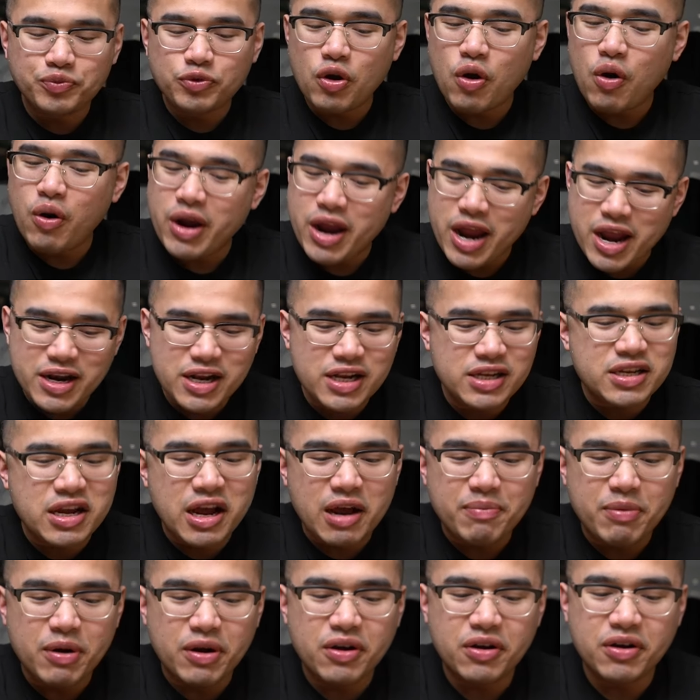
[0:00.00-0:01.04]
Or any
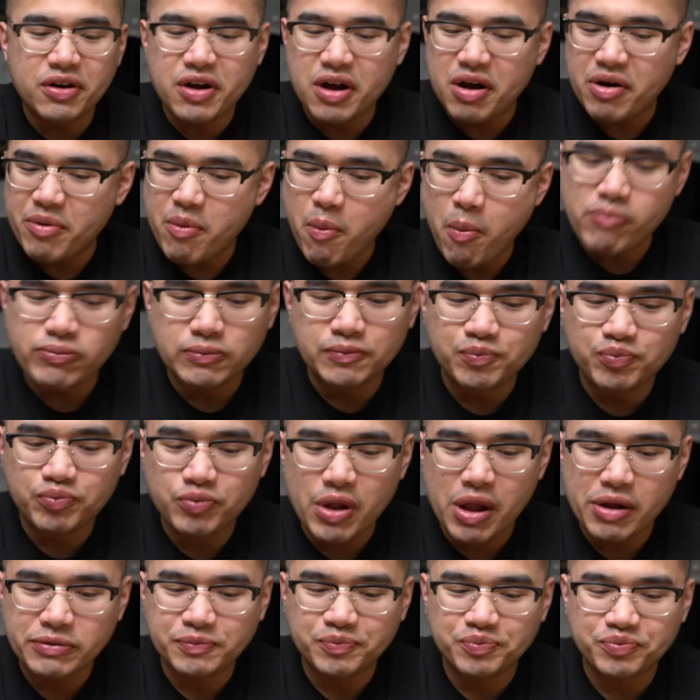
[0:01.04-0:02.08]
type of cookout.
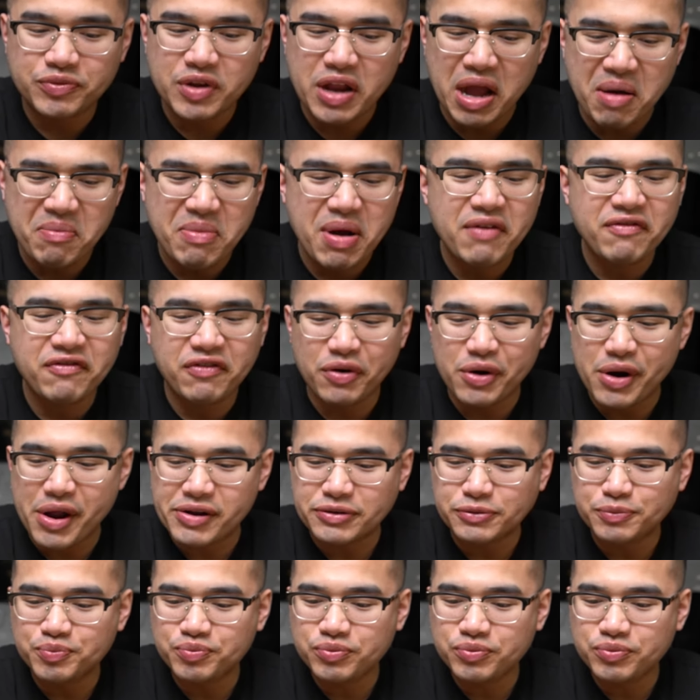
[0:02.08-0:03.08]
I'm up for it.